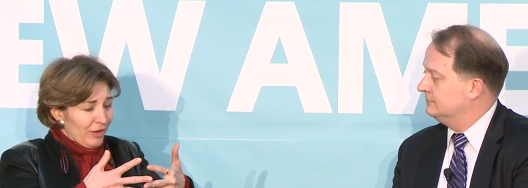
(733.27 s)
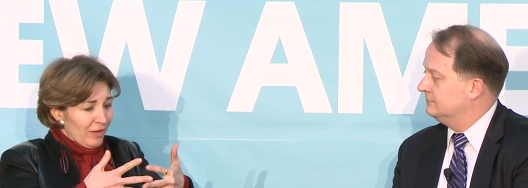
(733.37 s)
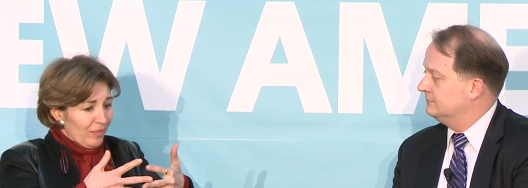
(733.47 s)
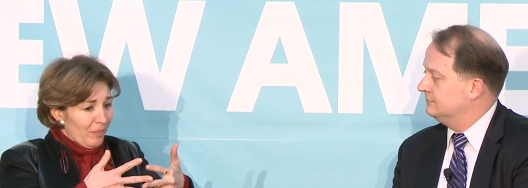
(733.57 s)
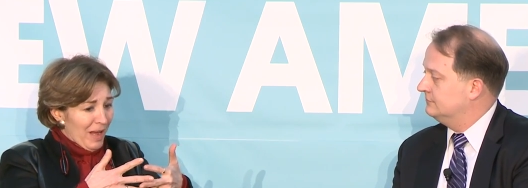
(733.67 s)

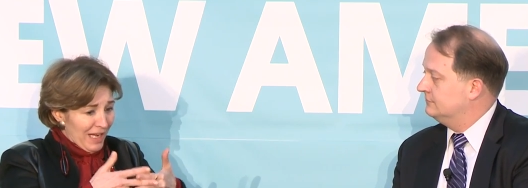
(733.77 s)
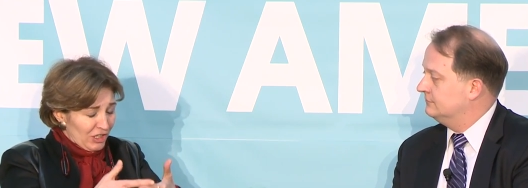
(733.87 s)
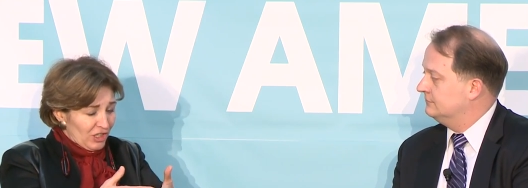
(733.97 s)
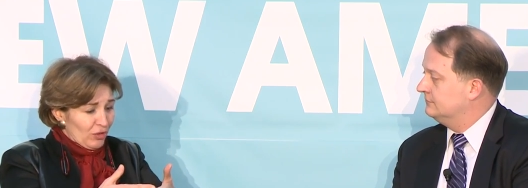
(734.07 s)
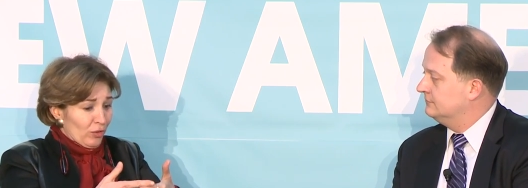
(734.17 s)

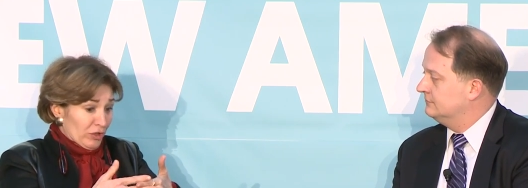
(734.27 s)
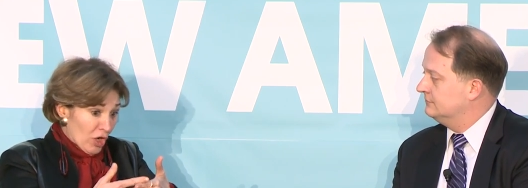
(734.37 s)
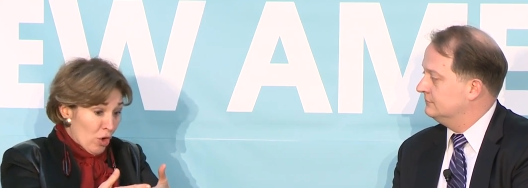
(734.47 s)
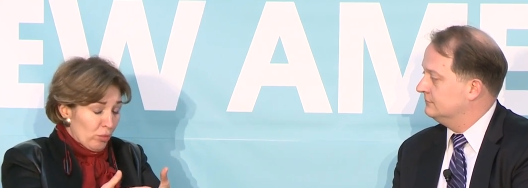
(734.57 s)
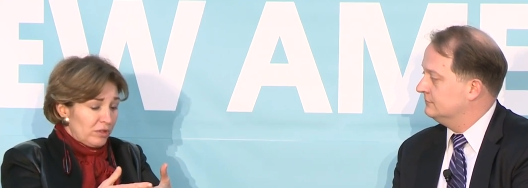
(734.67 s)
Speaker 1: mesh or
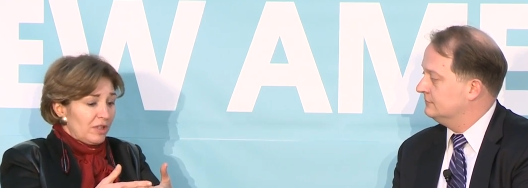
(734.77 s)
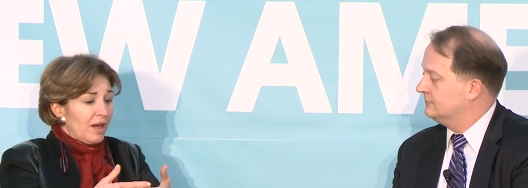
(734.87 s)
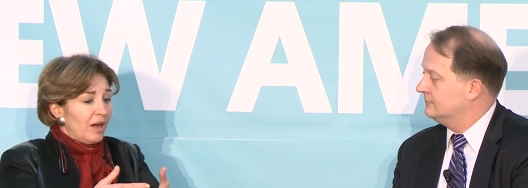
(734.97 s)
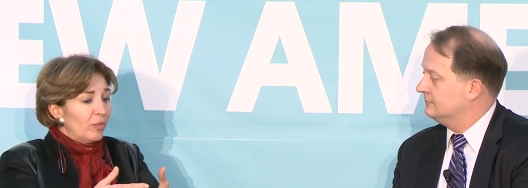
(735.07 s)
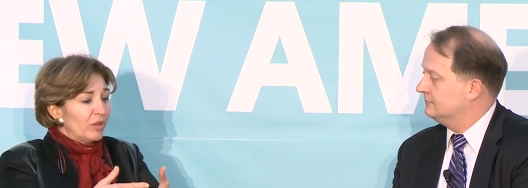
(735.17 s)
don't
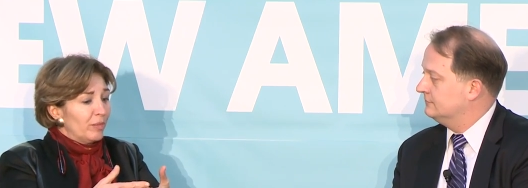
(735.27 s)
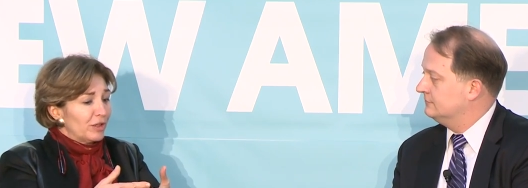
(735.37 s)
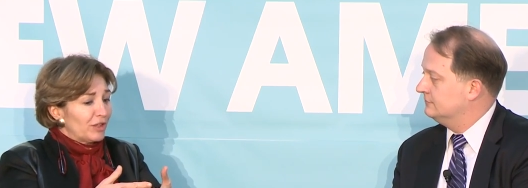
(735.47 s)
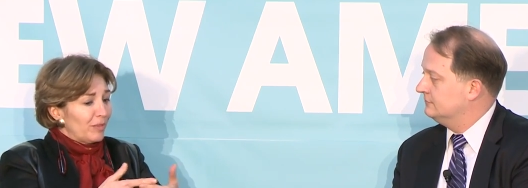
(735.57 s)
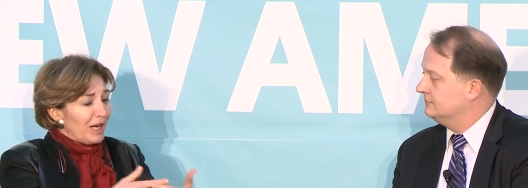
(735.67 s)
with
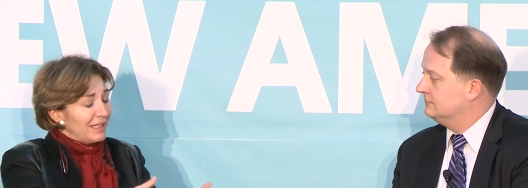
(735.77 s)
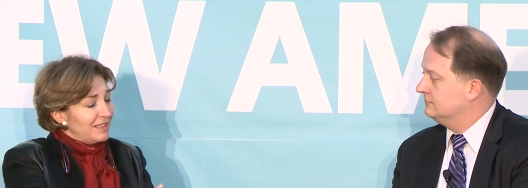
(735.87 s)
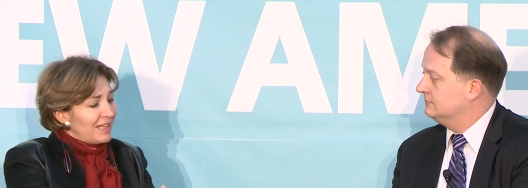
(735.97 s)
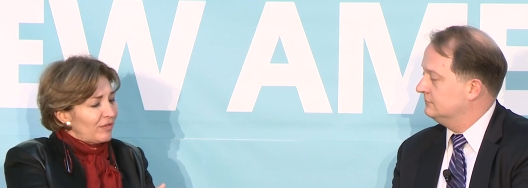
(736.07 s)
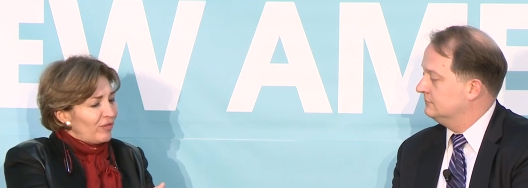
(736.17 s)
military, but I
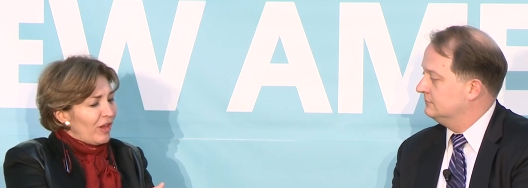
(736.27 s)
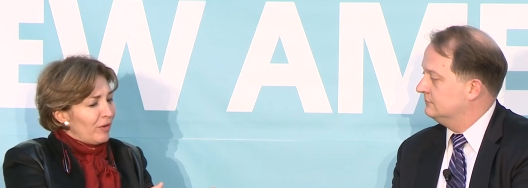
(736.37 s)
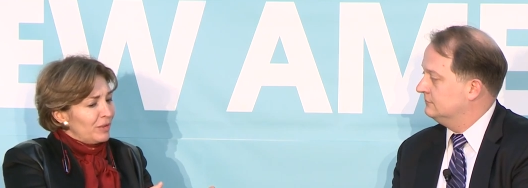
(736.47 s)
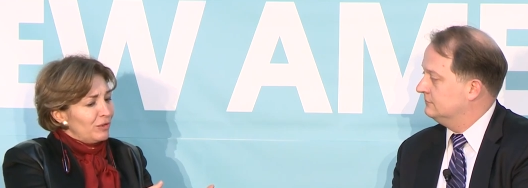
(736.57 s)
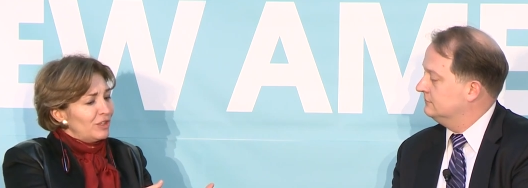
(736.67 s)
just have to follow
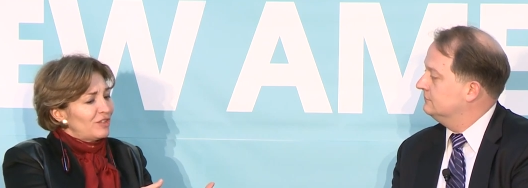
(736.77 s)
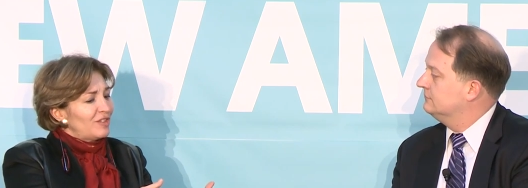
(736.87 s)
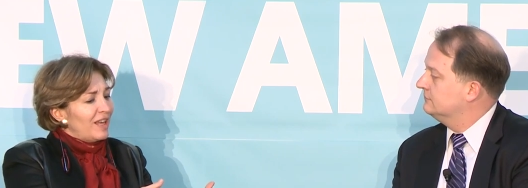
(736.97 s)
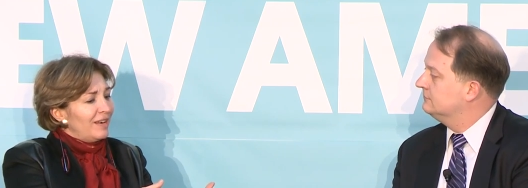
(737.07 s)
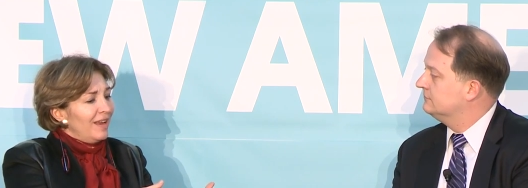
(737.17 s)
up. You just
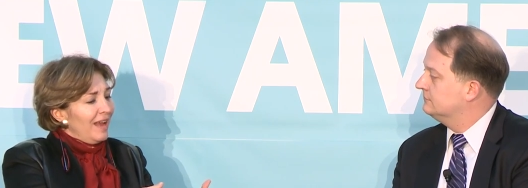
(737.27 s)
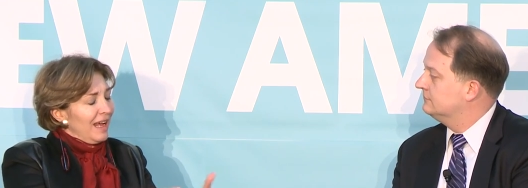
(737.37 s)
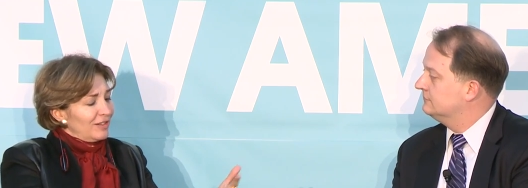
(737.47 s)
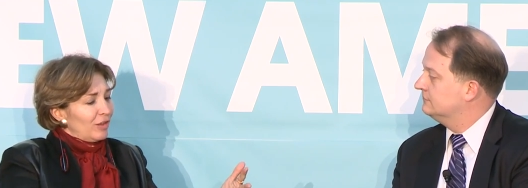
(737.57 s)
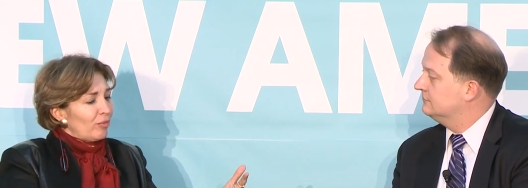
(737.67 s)
said,
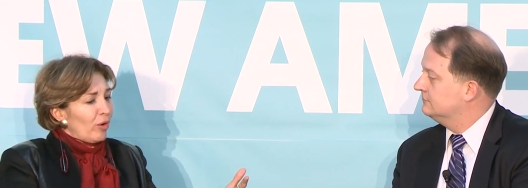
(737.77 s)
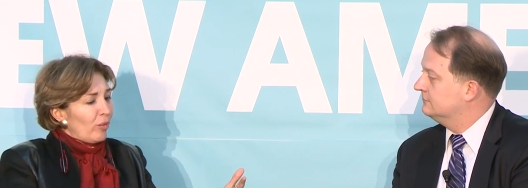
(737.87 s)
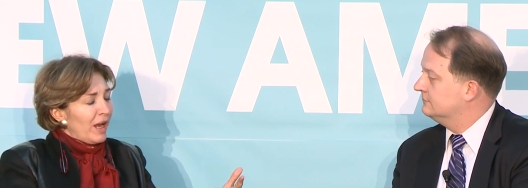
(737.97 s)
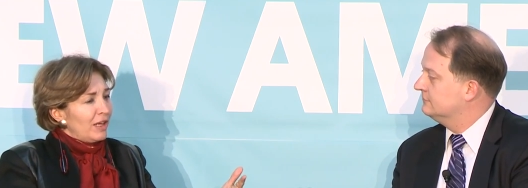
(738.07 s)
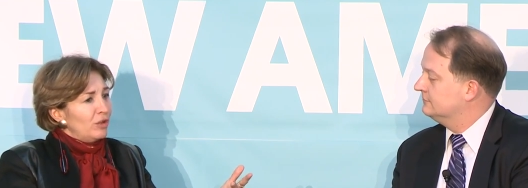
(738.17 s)
as a
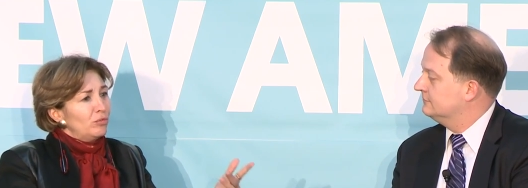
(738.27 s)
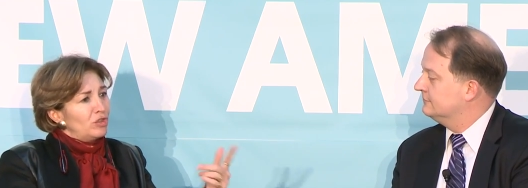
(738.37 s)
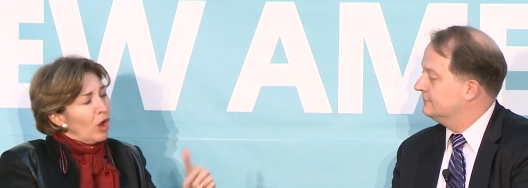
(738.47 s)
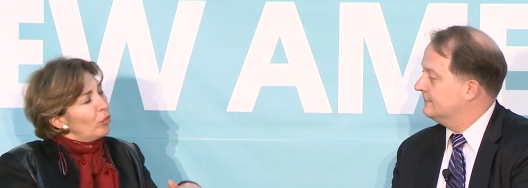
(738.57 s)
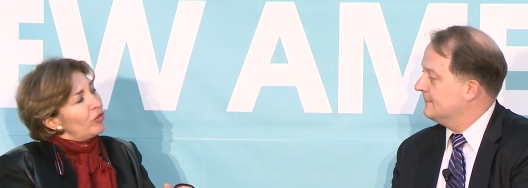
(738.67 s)
throwaway, you
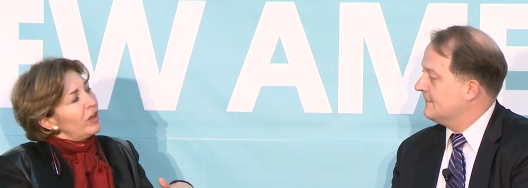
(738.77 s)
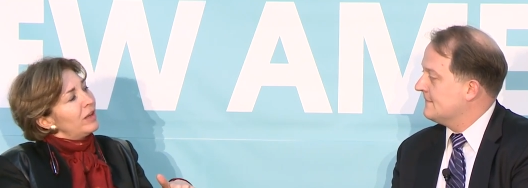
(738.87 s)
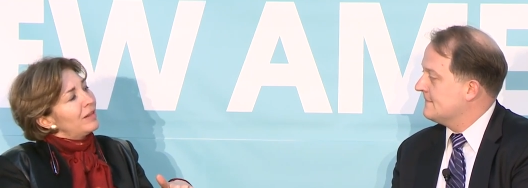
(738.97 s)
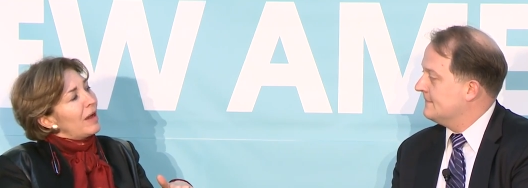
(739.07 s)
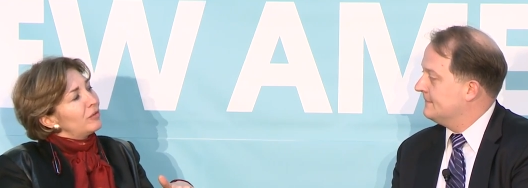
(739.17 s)
don't
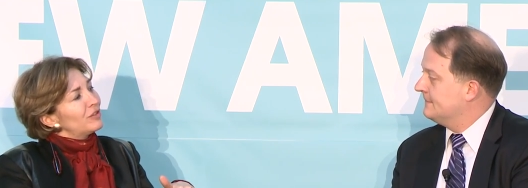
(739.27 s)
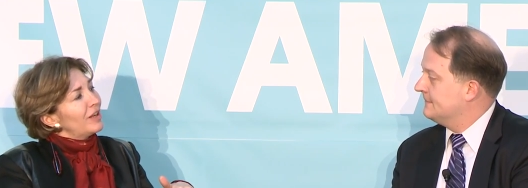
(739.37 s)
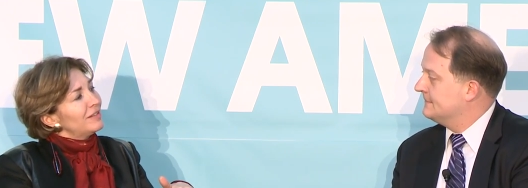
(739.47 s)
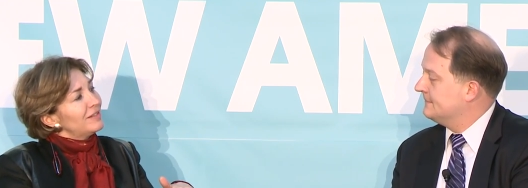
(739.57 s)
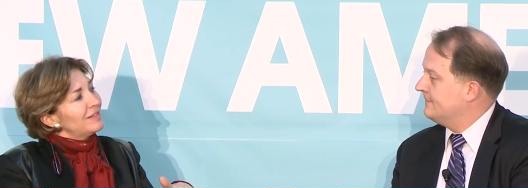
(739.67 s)
think that was
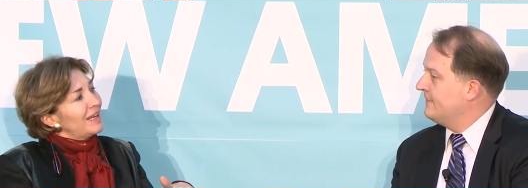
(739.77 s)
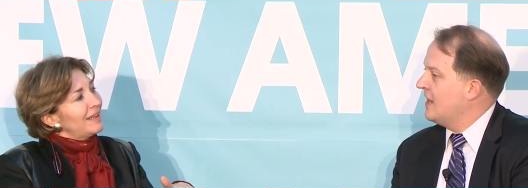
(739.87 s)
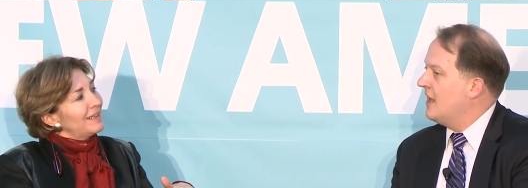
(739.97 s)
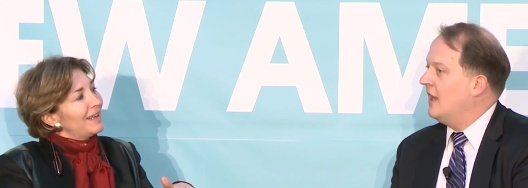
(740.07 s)
us taking